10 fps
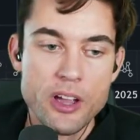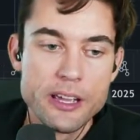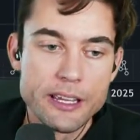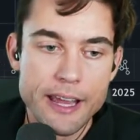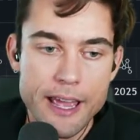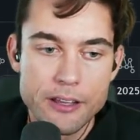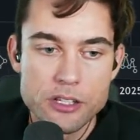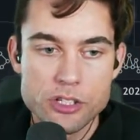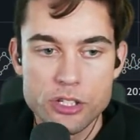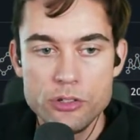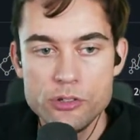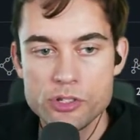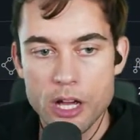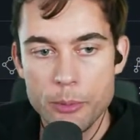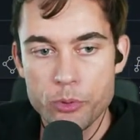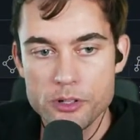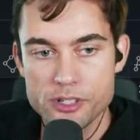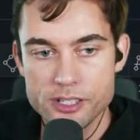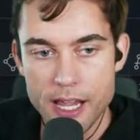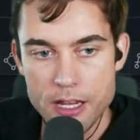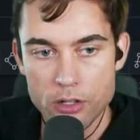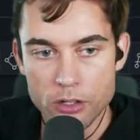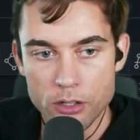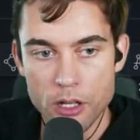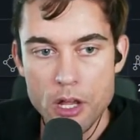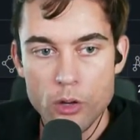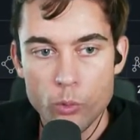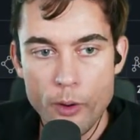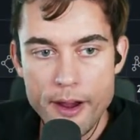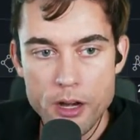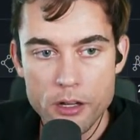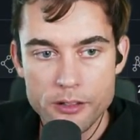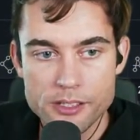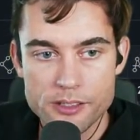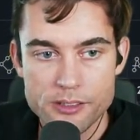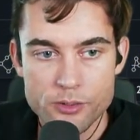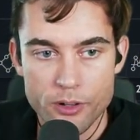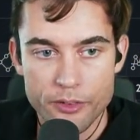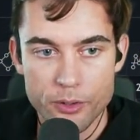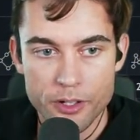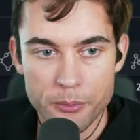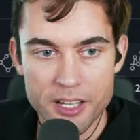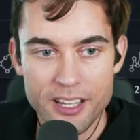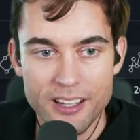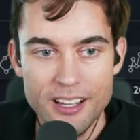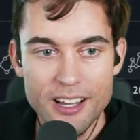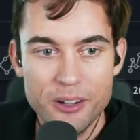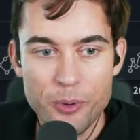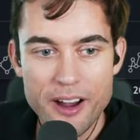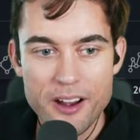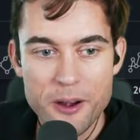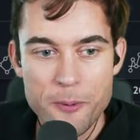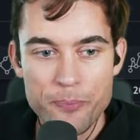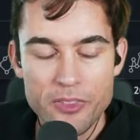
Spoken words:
it had this huge upward cycle where, this is sort of annoying me, where